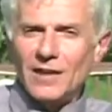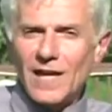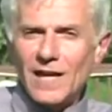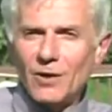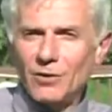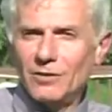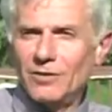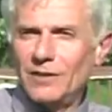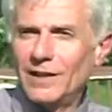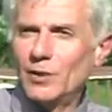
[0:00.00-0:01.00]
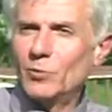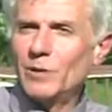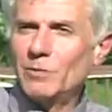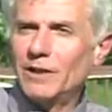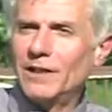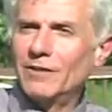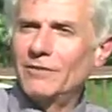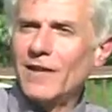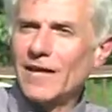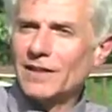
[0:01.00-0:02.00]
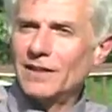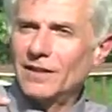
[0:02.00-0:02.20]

how, like a rippling effect,